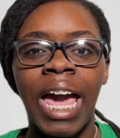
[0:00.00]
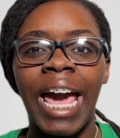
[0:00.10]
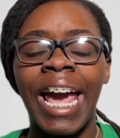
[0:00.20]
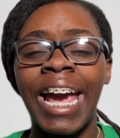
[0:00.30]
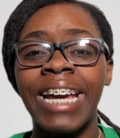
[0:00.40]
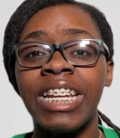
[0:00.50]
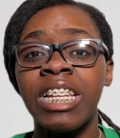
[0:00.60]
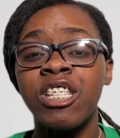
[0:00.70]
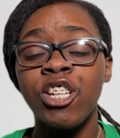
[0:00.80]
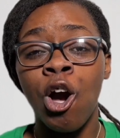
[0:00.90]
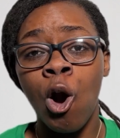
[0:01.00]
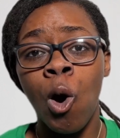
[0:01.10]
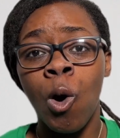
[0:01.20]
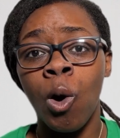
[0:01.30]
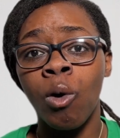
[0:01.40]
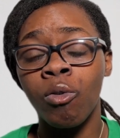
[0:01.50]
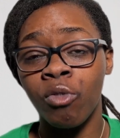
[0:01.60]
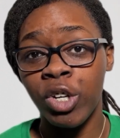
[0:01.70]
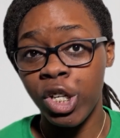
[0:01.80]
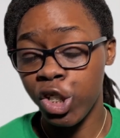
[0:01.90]
and it's all
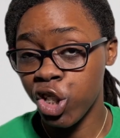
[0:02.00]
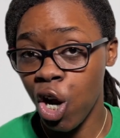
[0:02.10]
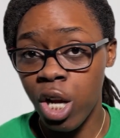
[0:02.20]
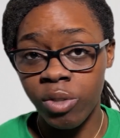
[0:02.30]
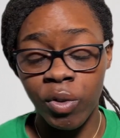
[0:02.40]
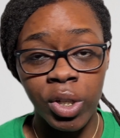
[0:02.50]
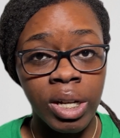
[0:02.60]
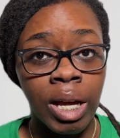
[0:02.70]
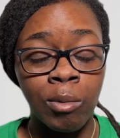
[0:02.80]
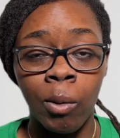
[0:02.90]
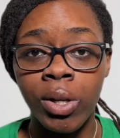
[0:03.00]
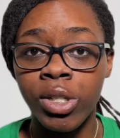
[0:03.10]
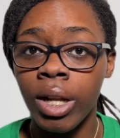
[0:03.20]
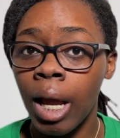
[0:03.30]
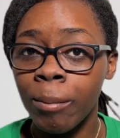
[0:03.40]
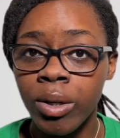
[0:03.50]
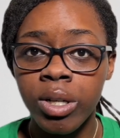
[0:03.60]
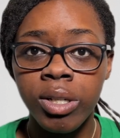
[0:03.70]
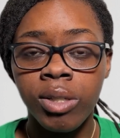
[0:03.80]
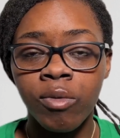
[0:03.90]
free of charge for you to network with your
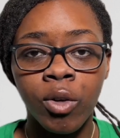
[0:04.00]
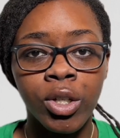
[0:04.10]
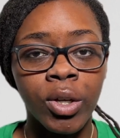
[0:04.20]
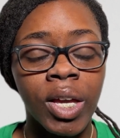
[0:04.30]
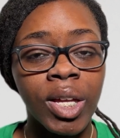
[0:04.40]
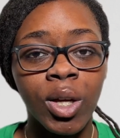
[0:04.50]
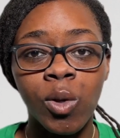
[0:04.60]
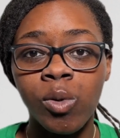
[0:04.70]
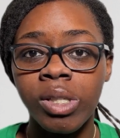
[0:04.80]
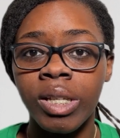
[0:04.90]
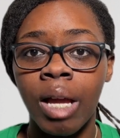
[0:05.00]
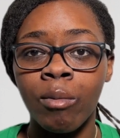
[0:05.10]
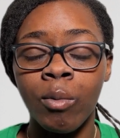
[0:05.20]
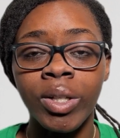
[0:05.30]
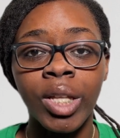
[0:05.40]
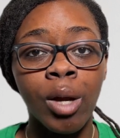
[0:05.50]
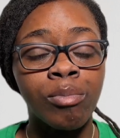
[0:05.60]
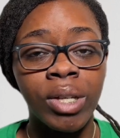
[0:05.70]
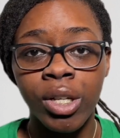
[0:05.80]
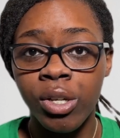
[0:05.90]
neighbors, for your kiddos to network with their
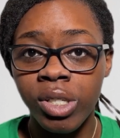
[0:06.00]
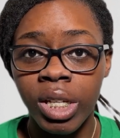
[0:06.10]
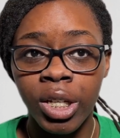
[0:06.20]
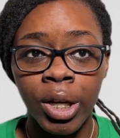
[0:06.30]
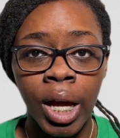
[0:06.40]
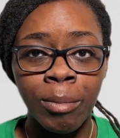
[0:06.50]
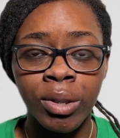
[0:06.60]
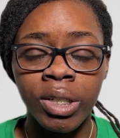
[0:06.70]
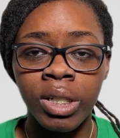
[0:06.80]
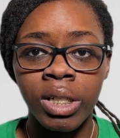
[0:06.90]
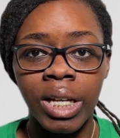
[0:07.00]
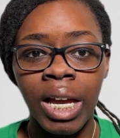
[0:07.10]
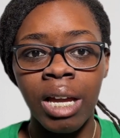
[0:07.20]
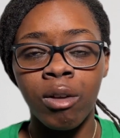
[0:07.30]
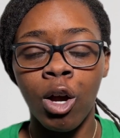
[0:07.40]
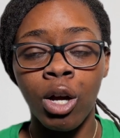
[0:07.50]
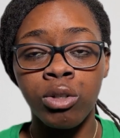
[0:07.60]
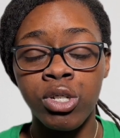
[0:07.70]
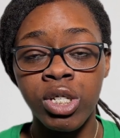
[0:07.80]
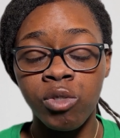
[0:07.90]
peers in the neighborhood, and
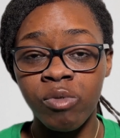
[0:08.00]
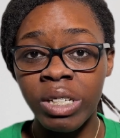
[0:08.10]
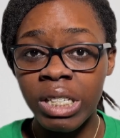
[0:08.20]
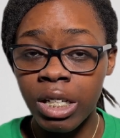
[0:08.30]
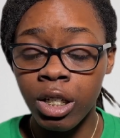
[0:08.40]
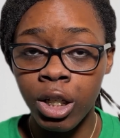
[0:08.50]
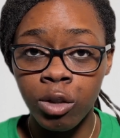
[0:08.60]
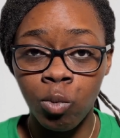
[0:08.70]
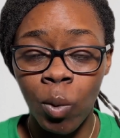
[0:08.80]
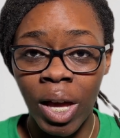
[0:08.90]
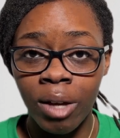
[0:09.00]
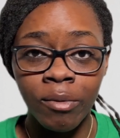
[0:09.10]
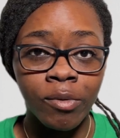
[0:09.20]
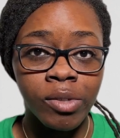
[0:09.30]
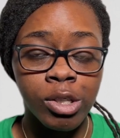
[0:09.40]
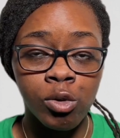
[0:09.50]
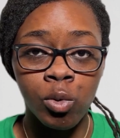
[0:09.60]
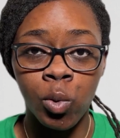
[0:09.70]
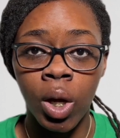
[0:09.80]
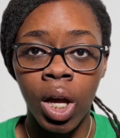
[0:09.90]
just really a good way to